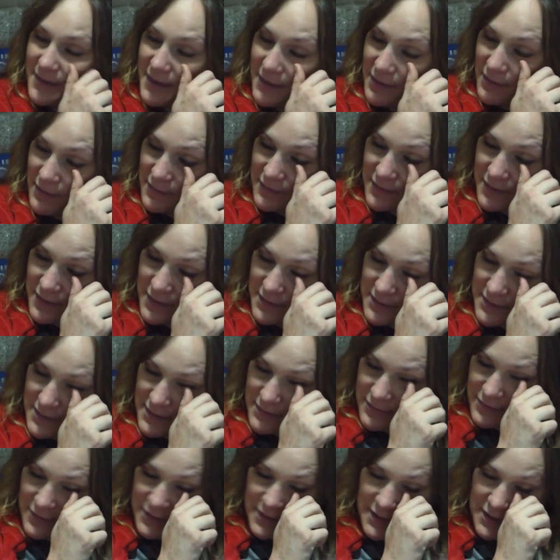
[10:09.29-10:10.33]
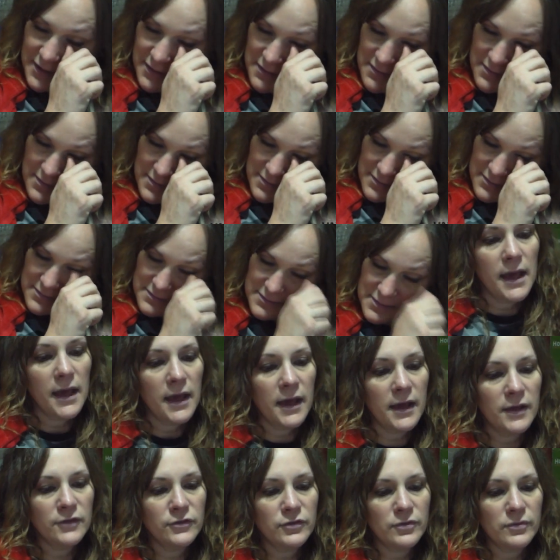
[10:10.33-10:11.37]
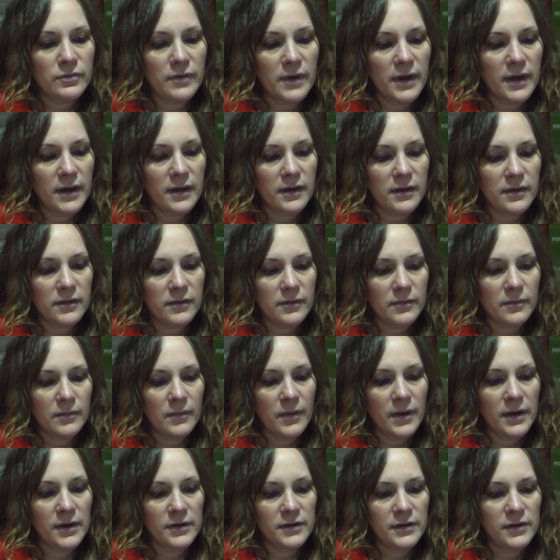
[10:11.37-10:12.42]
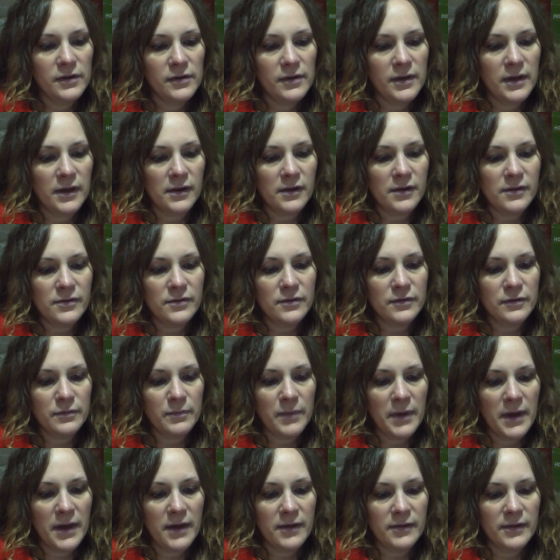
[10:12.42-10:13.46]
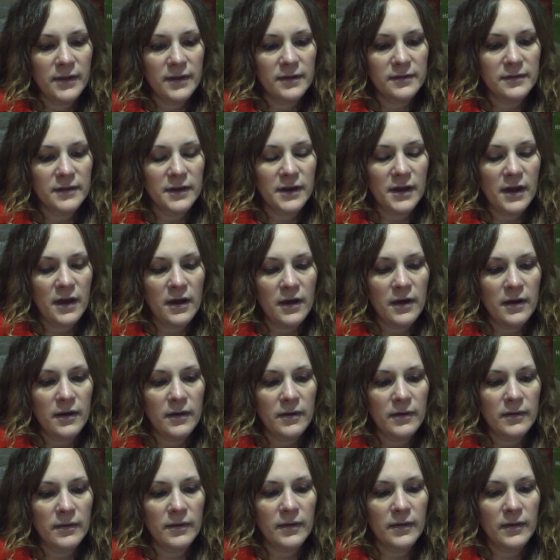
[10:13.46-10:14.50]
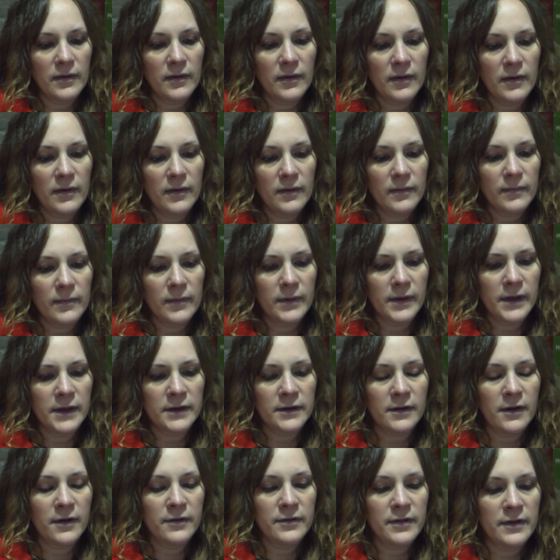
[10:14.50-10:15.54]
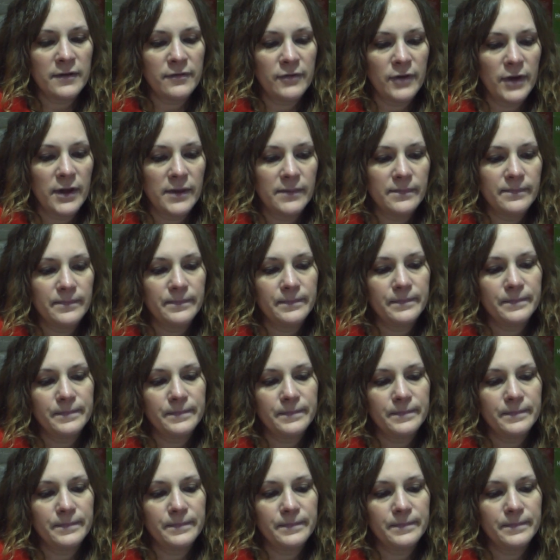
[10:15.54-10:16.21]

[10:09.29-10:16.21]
It looks good enough in there. Andrew Reich. Where do you get all those pallets and uh, and are they free?